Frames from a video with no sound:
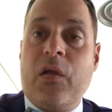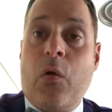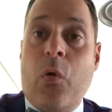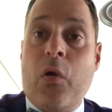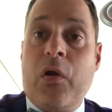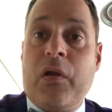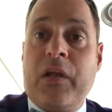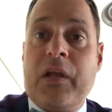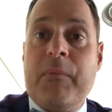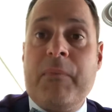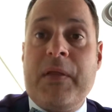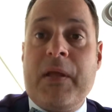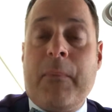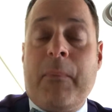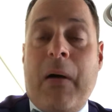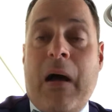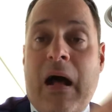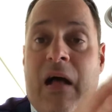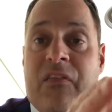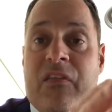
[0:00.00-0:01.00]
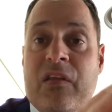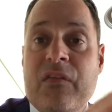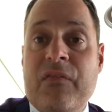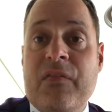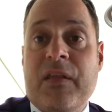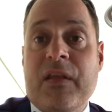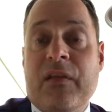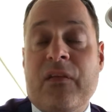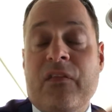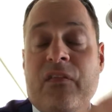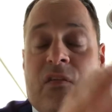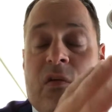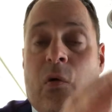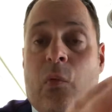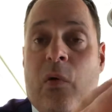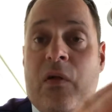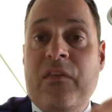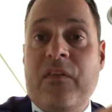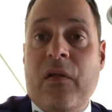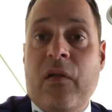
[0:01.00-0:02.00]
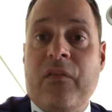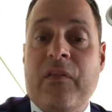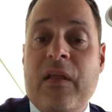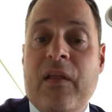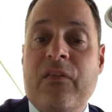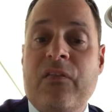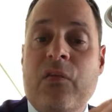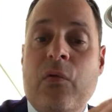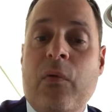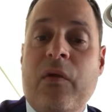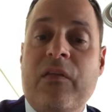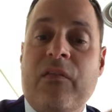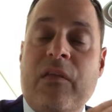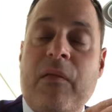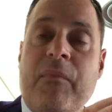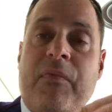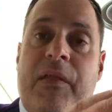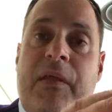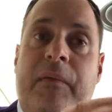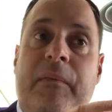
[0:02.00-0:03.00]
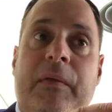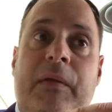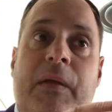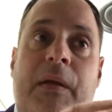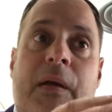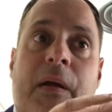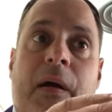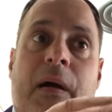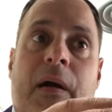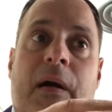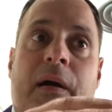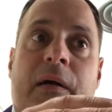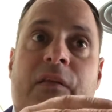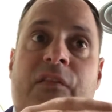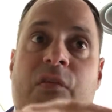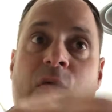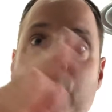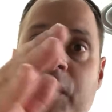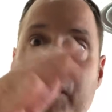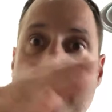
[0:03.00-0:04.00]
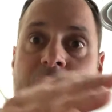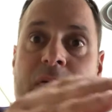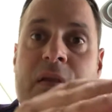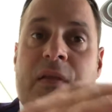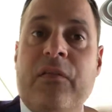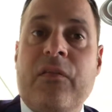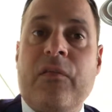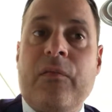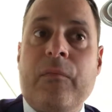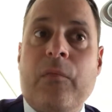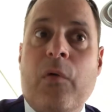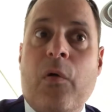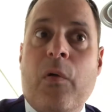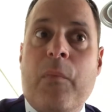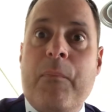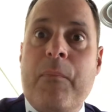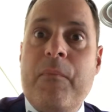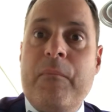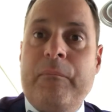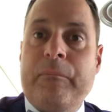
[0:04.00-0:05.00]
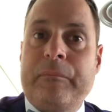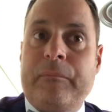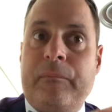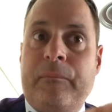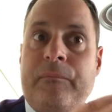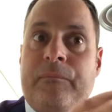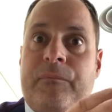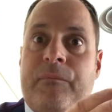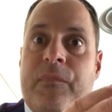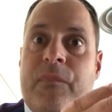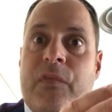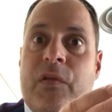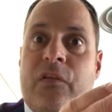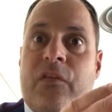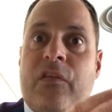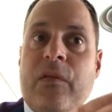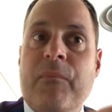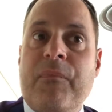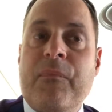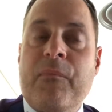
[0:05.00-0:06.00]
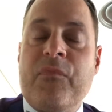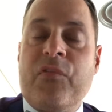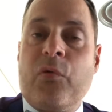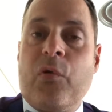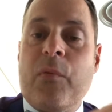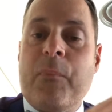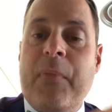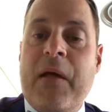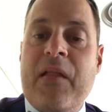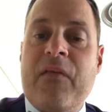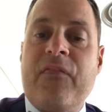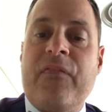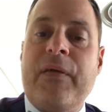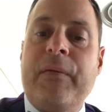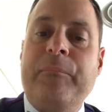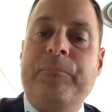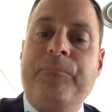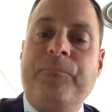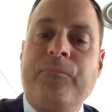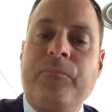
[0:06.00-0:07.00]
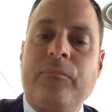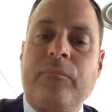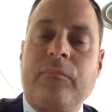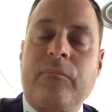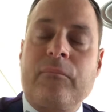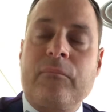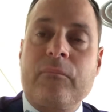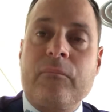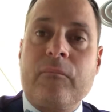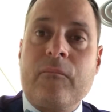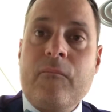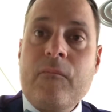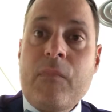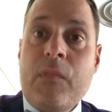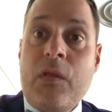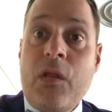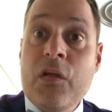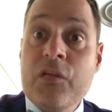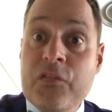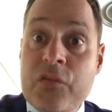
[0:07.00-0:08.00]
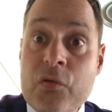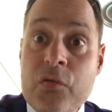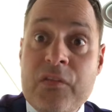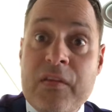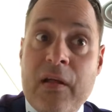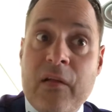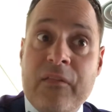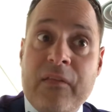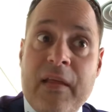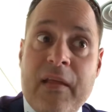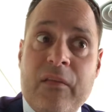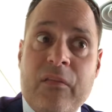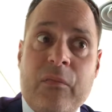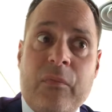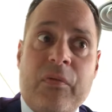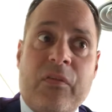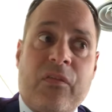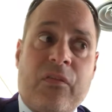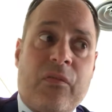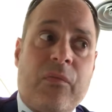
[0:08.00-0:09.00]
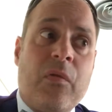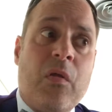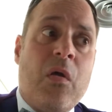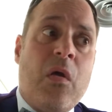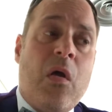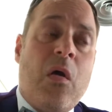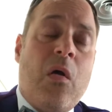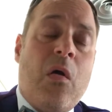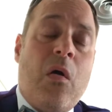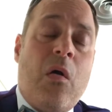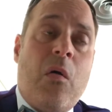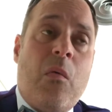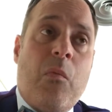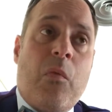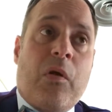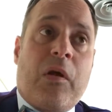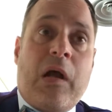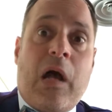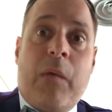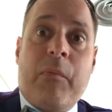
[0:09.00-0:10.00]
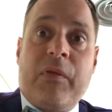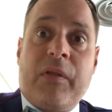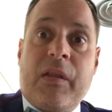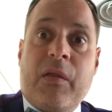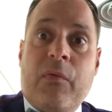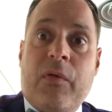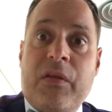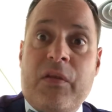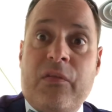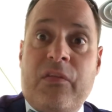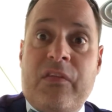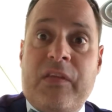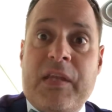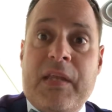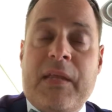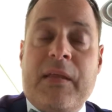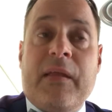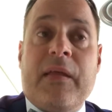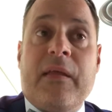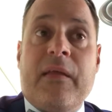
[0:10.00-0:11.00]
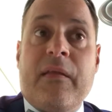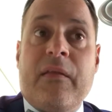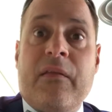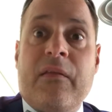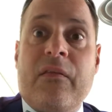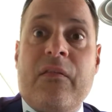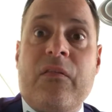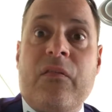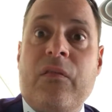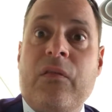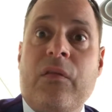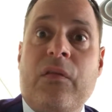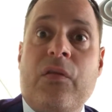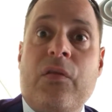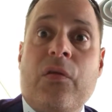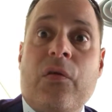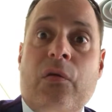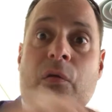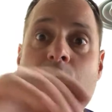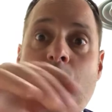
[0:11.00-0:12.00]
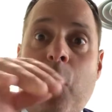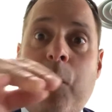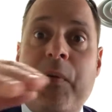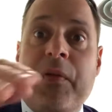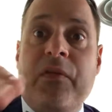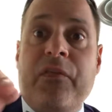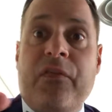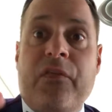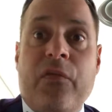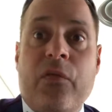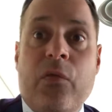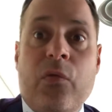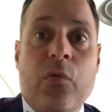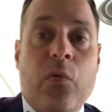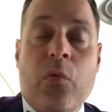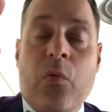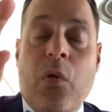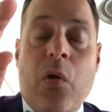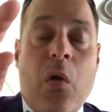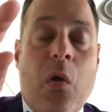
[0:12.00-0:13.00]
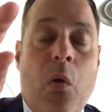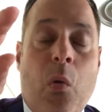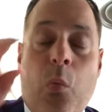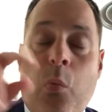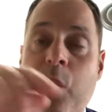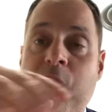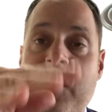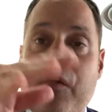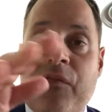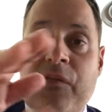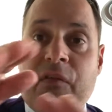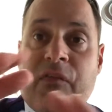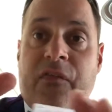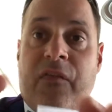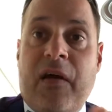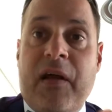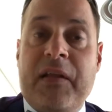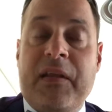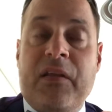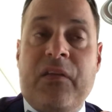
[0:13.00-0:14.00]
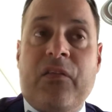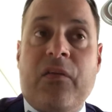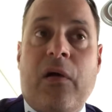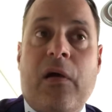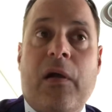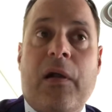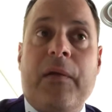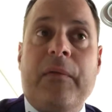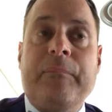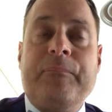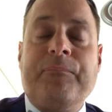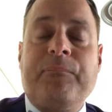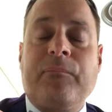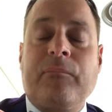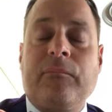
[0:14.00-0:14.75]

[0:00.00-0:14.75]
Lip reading: or it could be a positive thing. It's still a one-tailed test, you want something to increase, or there's some sort of benefit. A two-tailed test, which is more commonly what you see, is you're open to whatever the findings are